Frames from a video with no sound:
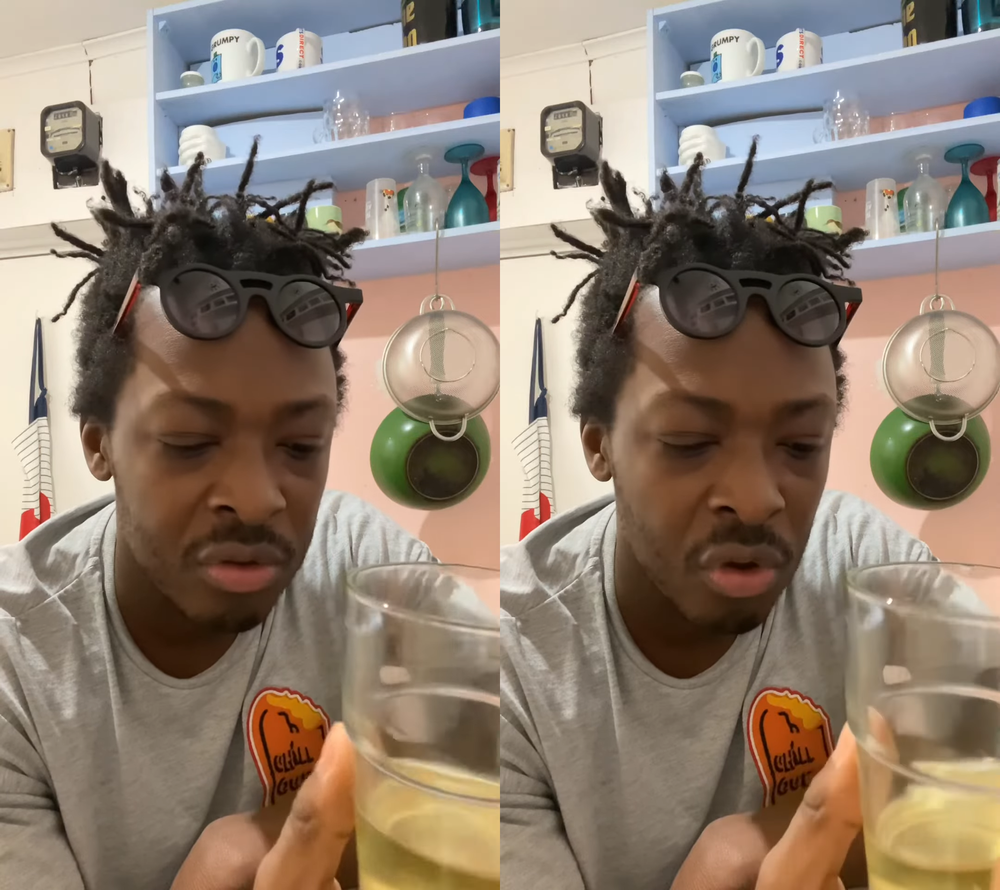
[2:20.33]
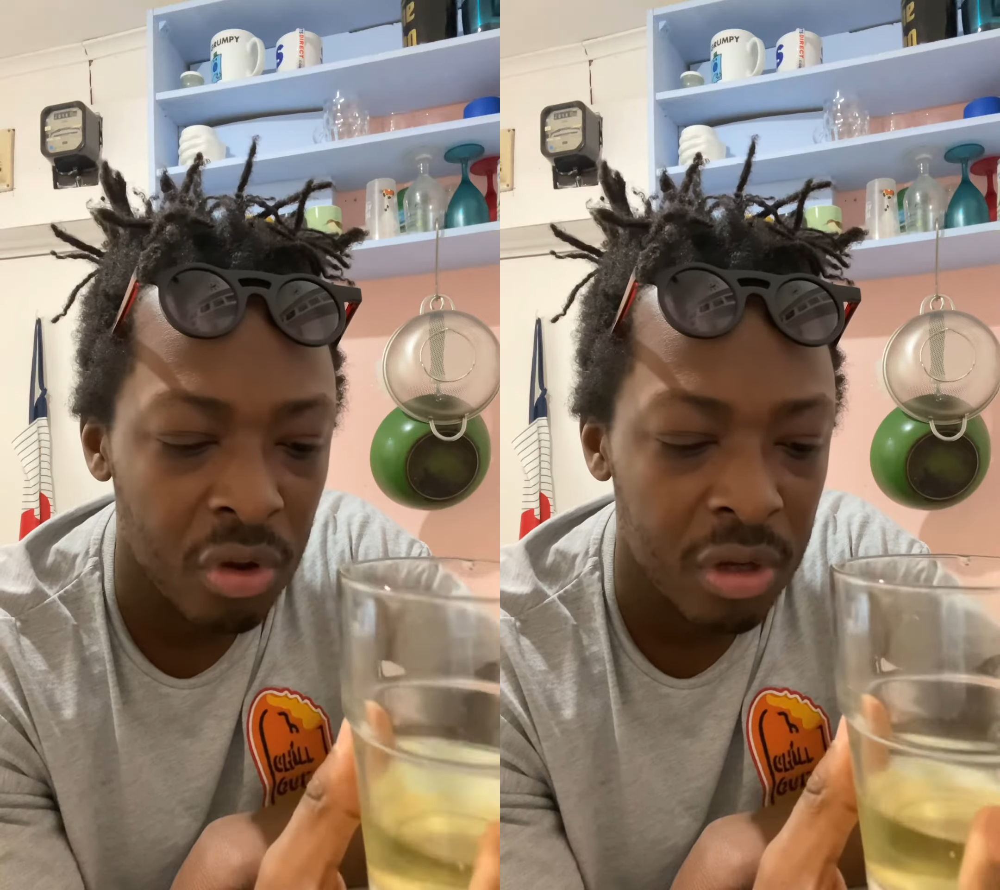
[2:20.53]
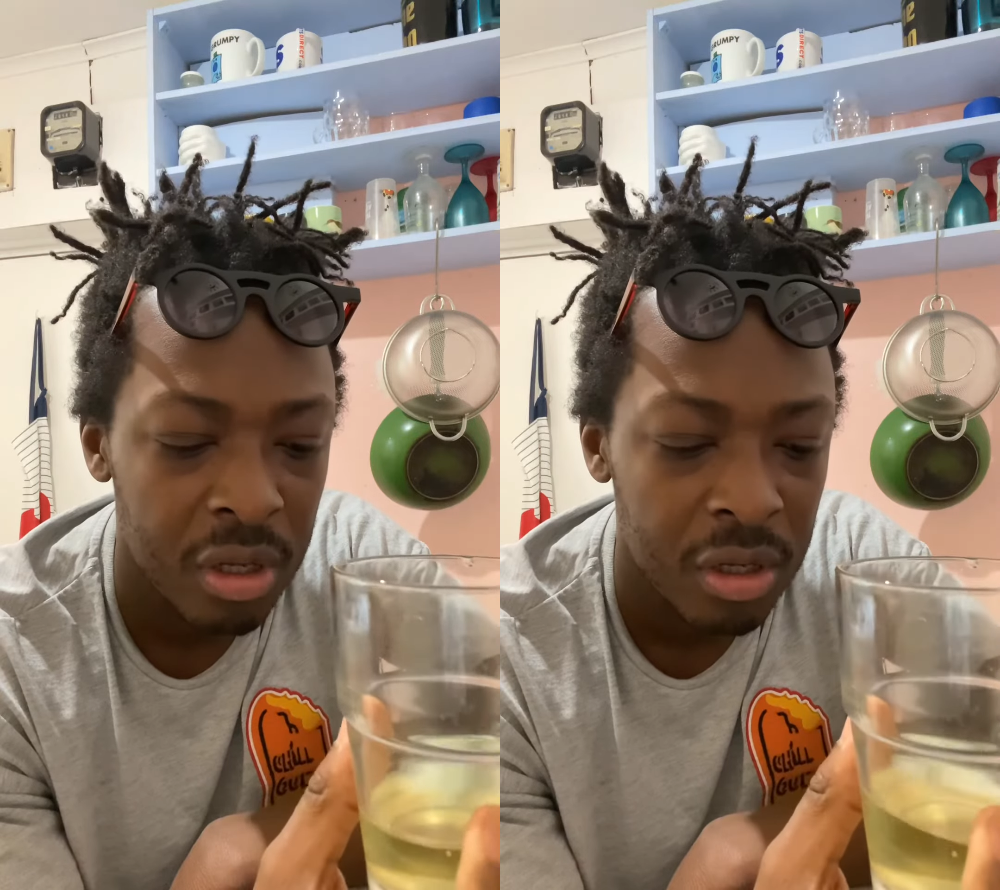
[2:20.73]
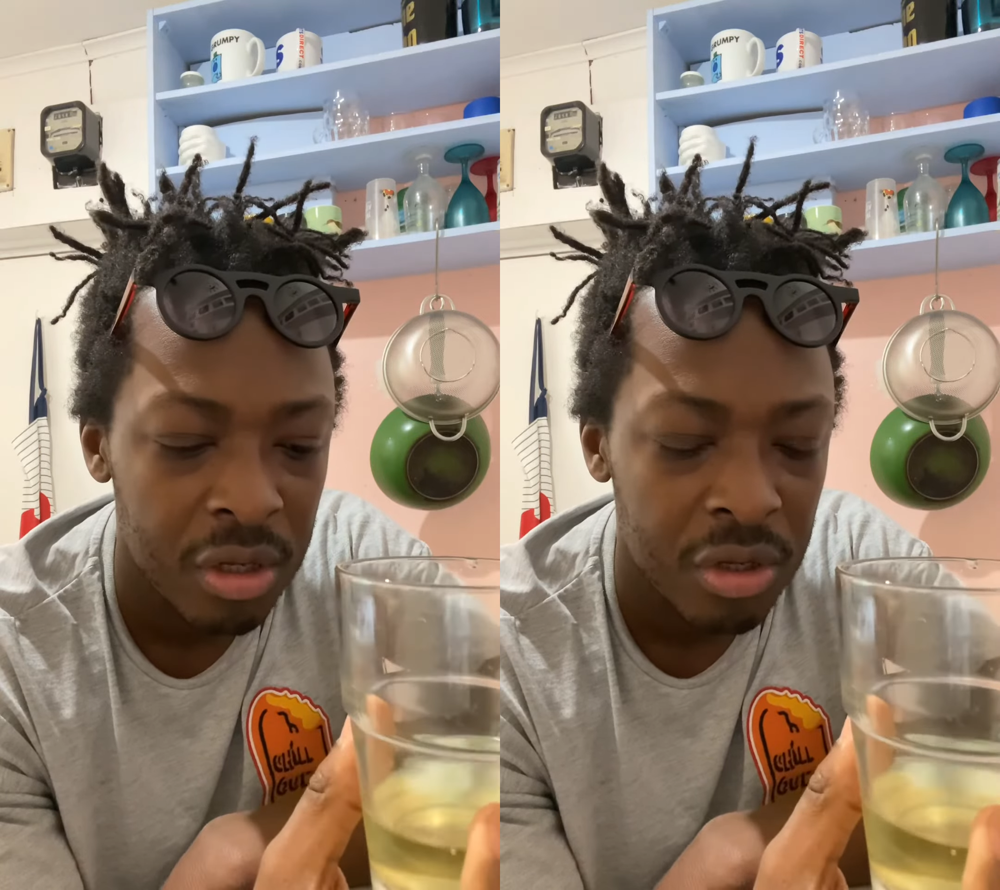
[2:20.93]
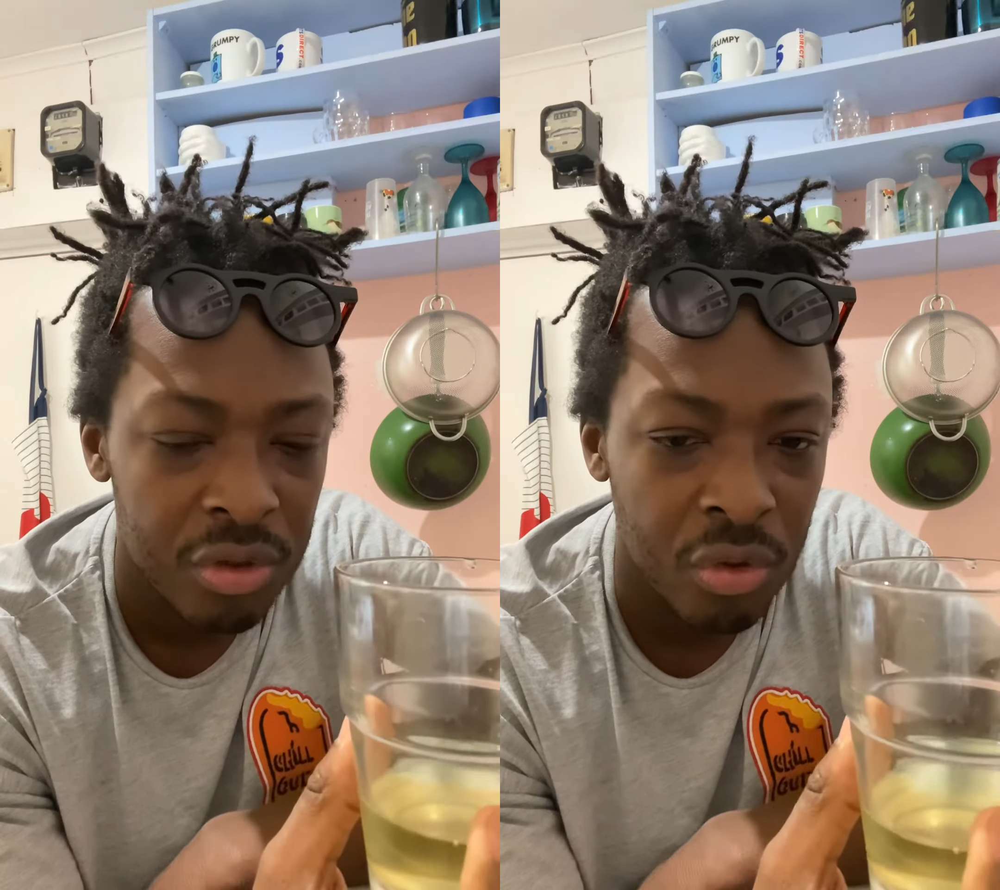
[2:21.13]

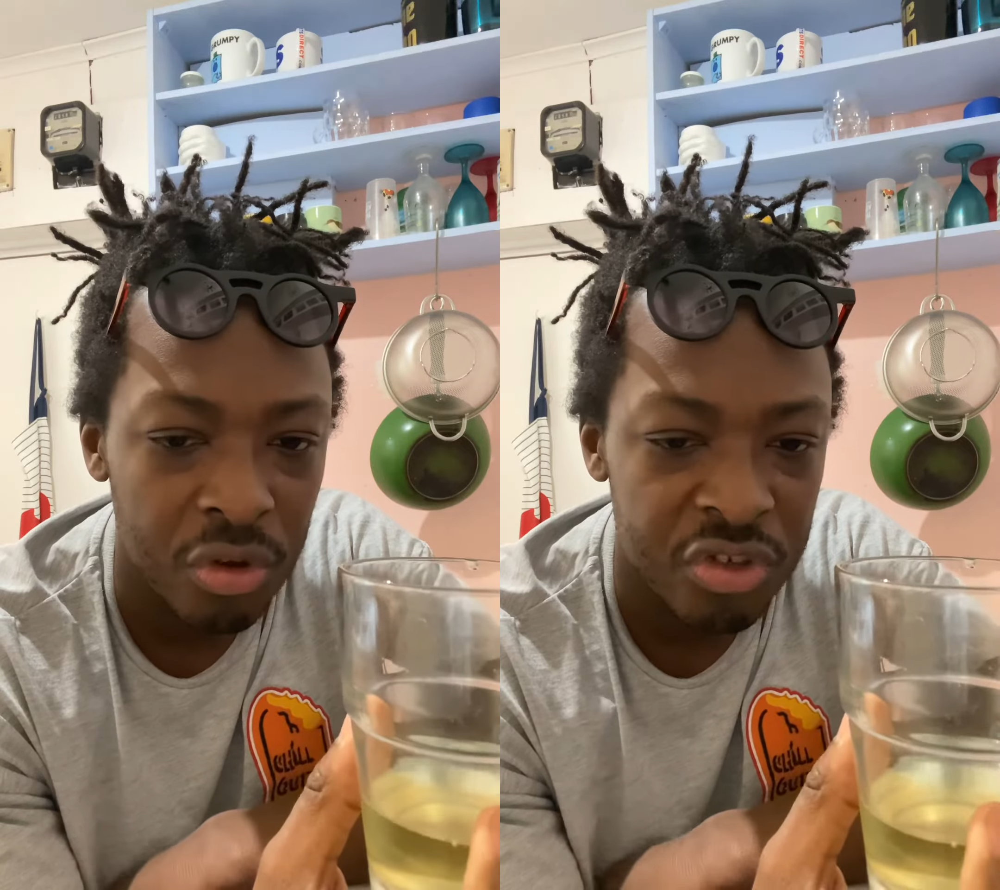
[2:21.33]
not